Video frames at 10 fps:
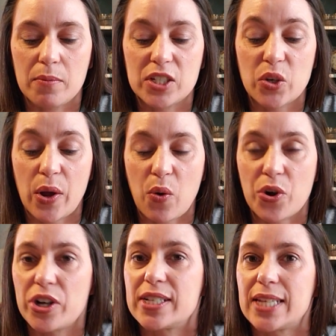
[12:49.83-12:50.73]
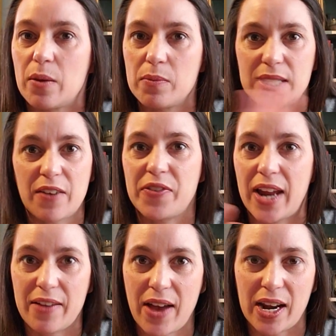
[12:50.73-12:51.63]
So I ordered some stuff that
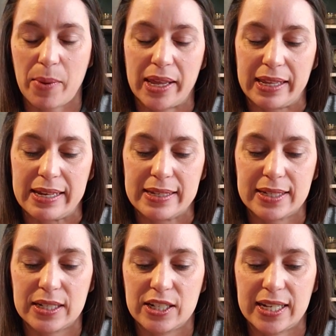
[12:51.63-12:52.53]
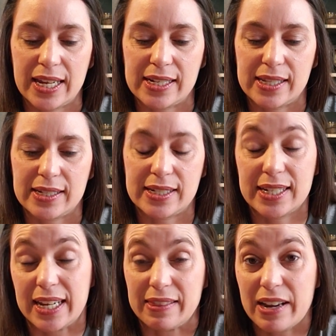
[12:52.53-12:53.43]
I've had on my list to get
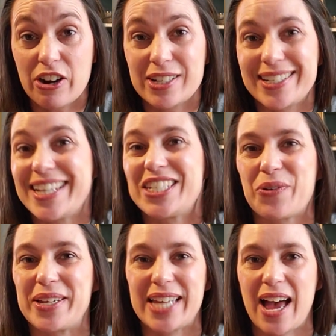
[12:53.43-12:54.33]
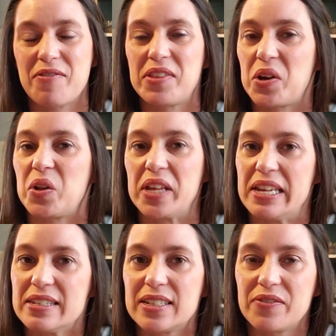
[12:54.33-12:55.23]
there. It's nice to always have a little
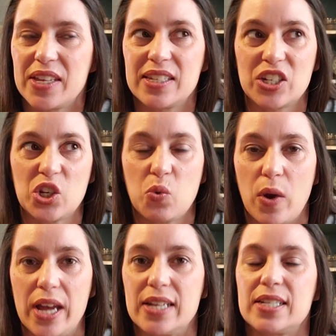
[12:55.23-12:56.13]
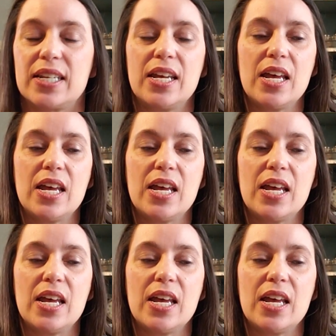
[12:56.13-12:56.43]
list of things that you want.